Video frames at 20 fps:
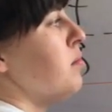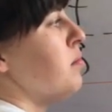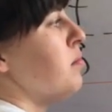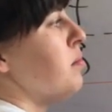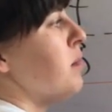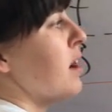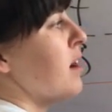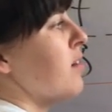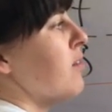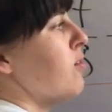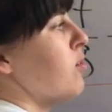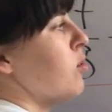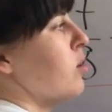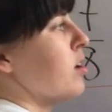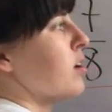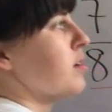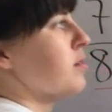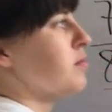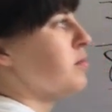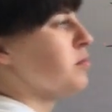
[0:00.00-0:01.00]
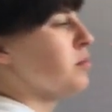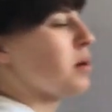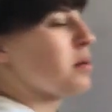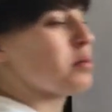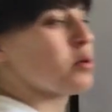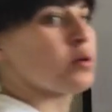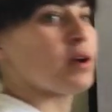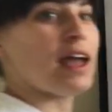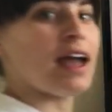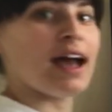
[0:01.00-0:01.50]
by 4.
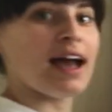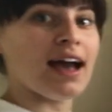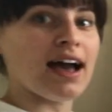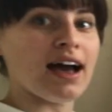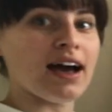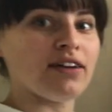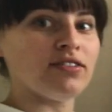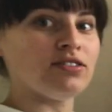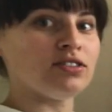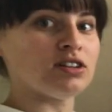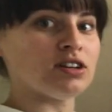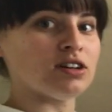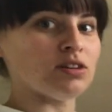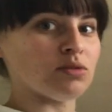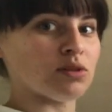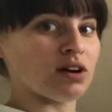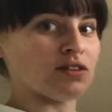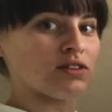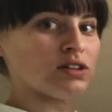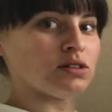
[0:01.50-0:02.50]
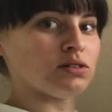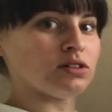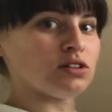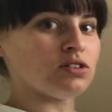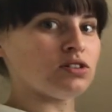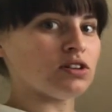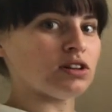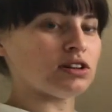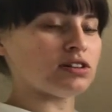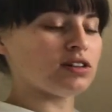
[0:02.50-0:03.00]
Remember, we have to, whatever we do
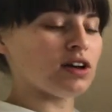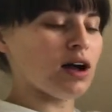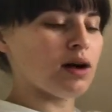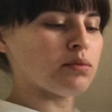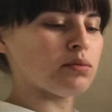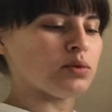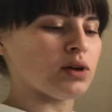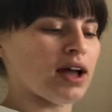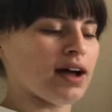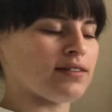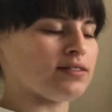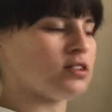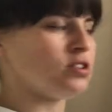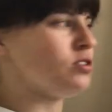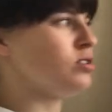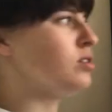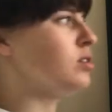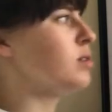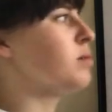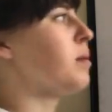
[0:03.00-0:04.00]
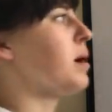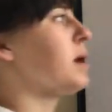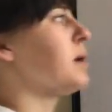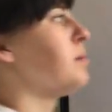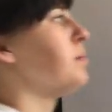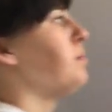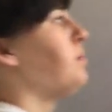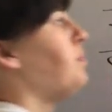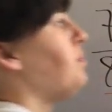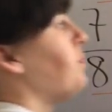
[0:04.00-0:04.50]
to the top, we have to do to the bottom.
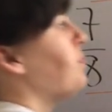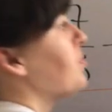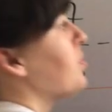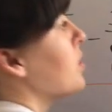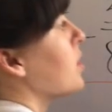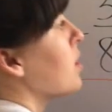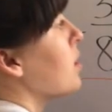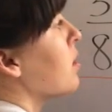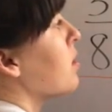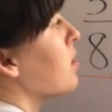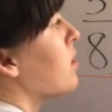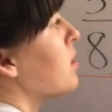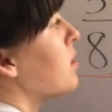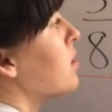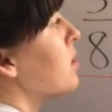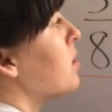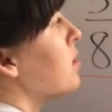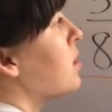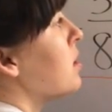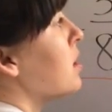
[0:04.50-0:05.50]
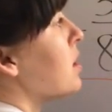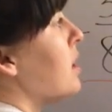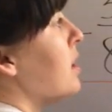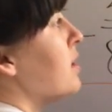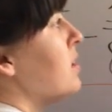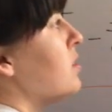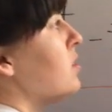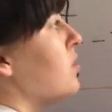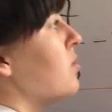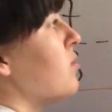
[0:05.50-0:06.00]
Okay,
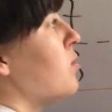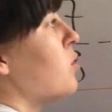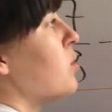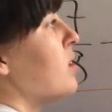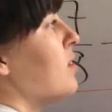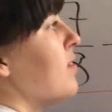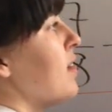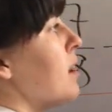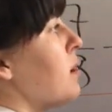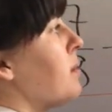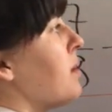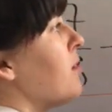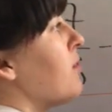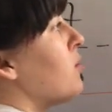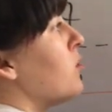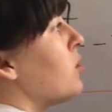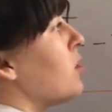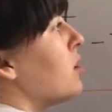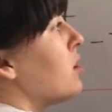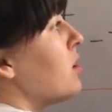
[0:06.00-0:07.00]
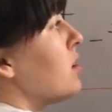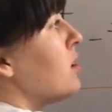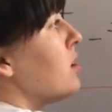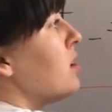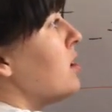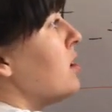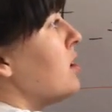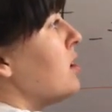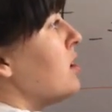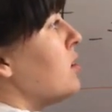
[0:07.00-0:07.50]
so 4 divided by 4
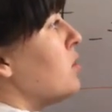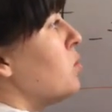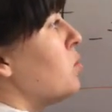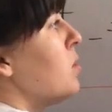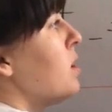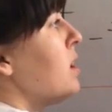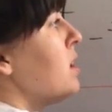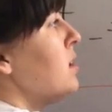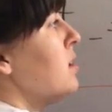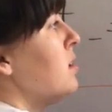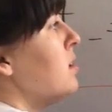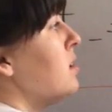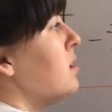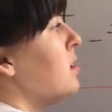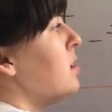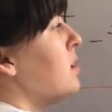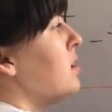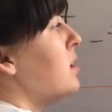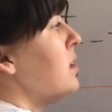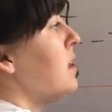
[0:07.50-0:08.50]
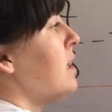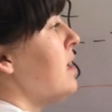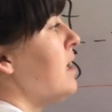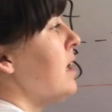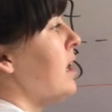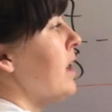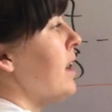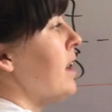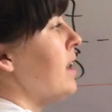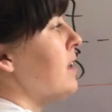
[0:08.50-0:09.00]
is 1.
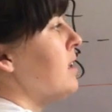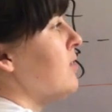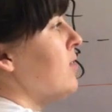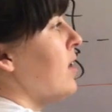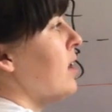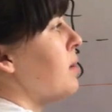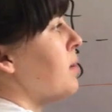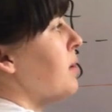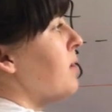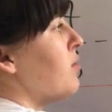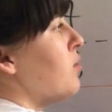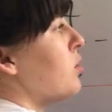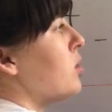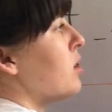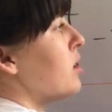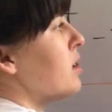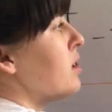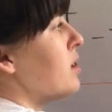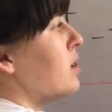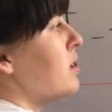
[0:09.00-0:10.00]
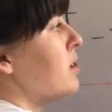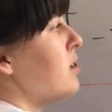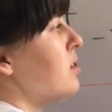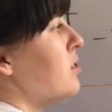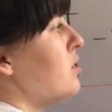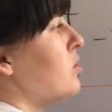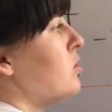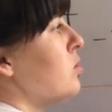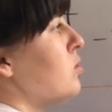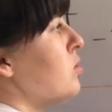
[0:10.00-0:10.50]
8 divided by 4 is
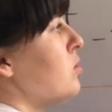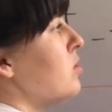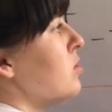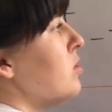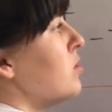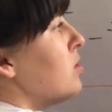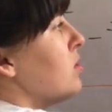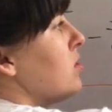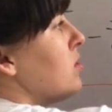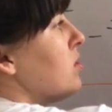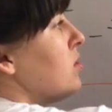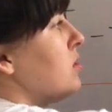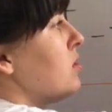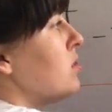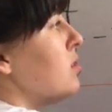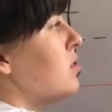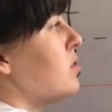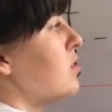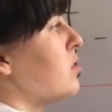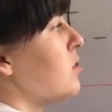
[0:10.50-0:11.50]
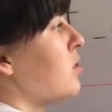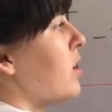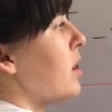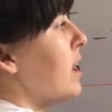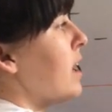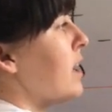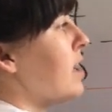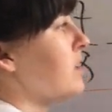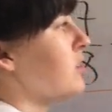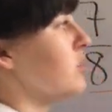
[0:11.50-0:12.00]
2. So our
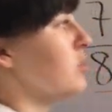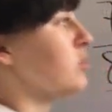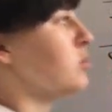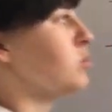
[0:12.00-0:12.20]
answer is